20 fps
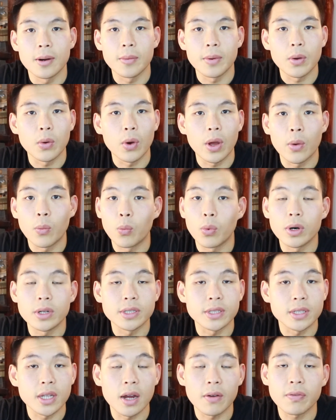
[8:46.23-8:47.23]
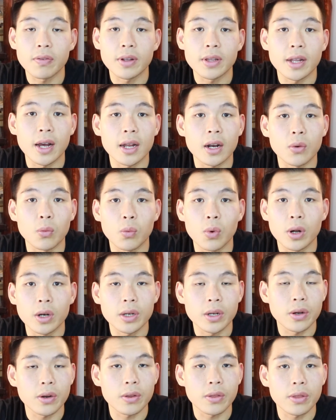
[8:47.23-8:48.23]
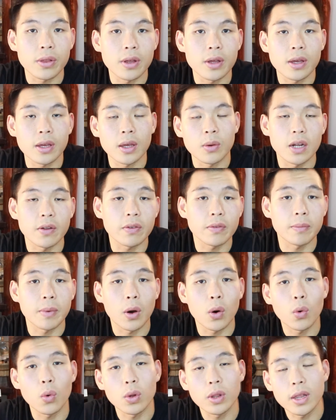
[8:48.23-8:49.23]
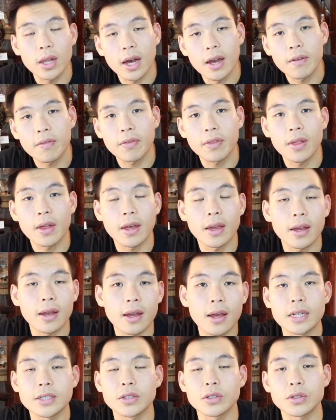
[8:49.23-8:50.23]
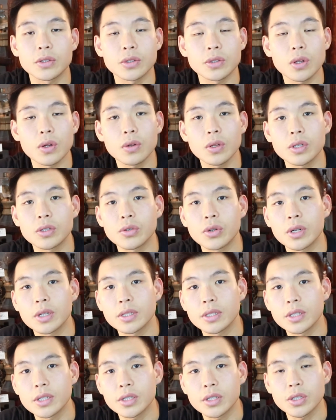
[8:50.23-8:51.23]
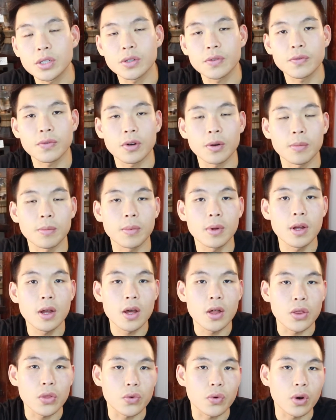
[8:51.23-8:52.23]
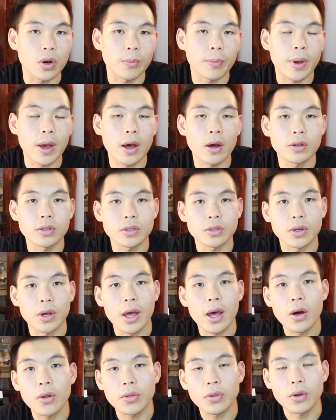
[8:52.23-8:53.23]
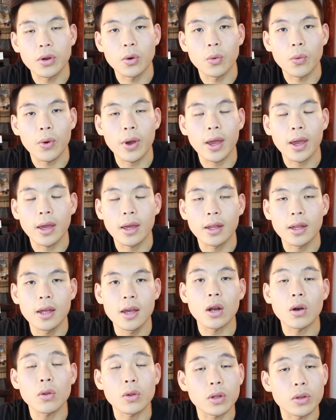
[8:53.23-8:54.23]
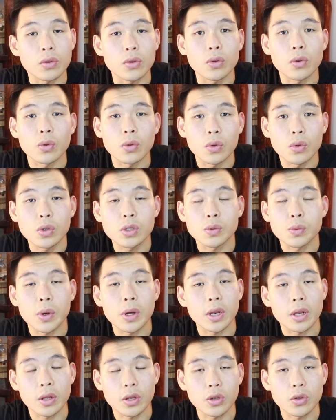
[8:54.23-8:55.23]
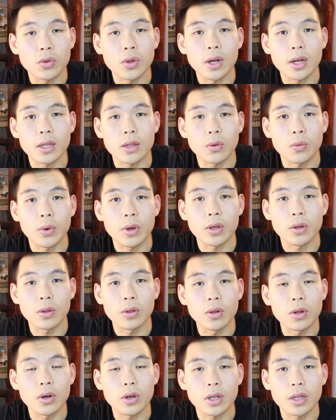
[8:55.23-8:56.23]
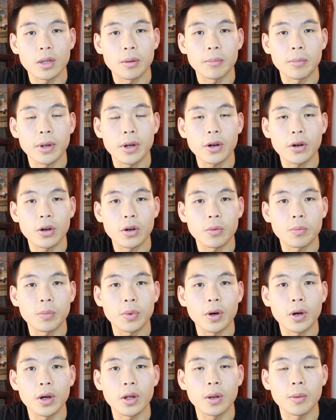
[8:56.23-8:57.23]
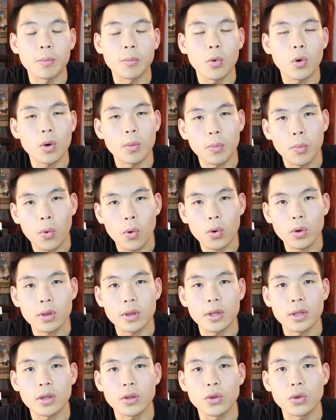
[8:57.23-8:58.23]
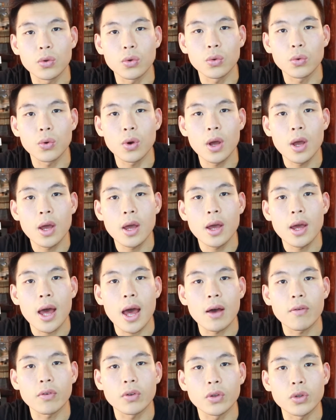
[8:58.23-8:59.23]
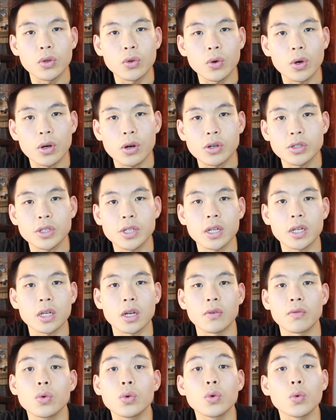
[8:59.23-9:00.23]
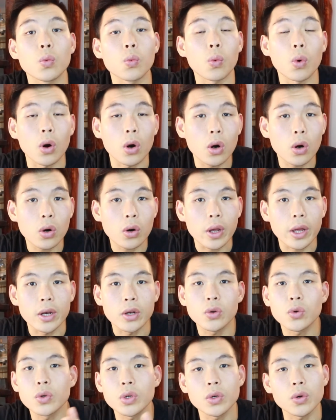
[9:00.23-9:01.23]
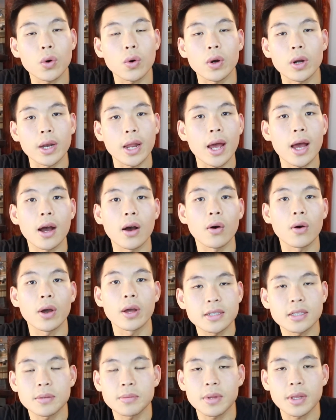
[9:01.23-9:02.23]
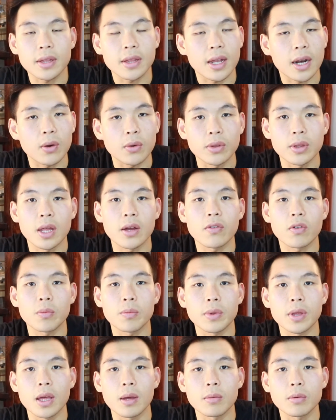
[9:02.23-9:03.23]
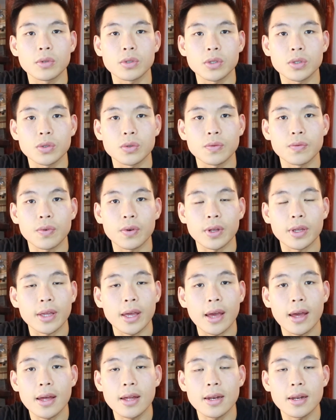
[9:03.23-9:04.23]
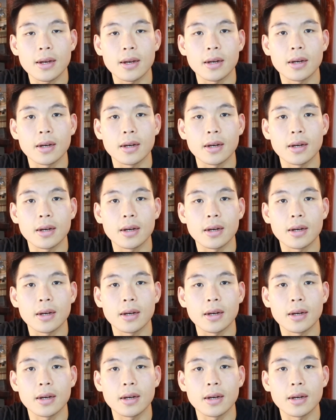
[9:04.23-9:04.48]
It was definitely not a 1-year thing, definitely my whole life thing. As you slowly transition from 300 pounds to a healthier weight, not only do you lose weight and you like the way you look in the mirror, but more importantly, you have a new understanding of who you were and who you are now. That's something that I'll never be able to forget.